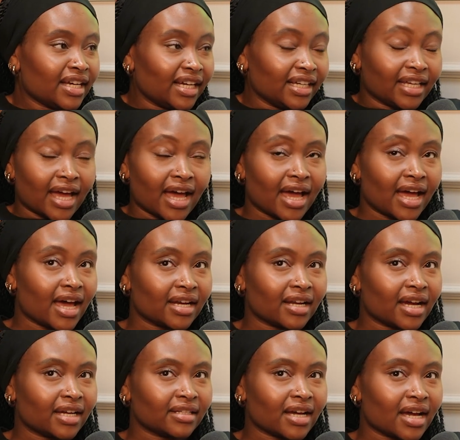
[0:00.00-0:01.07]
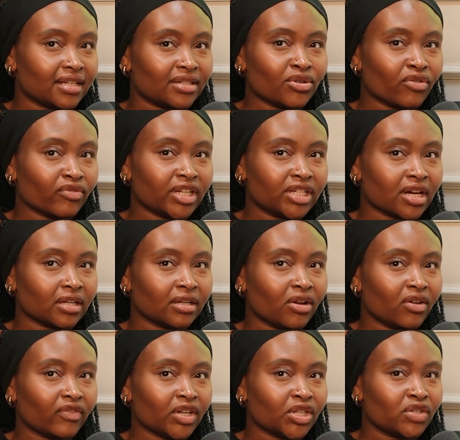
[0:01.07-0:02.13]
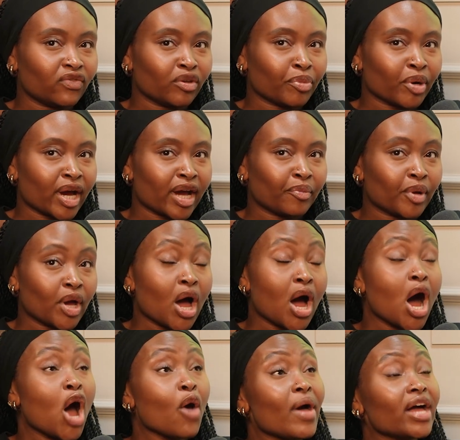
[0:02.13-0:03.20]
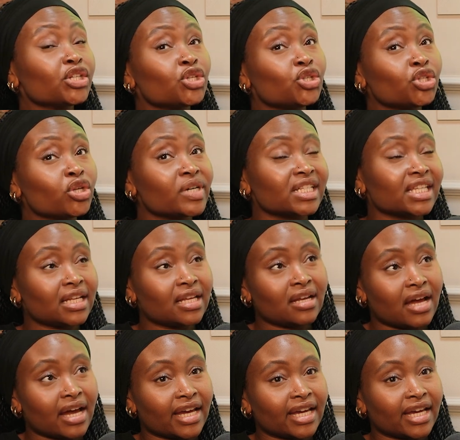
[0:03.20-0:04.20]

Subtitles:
Yeah, and I'd not really done a lot of interview prep. Oh, actually, do you know what? I tell a lie.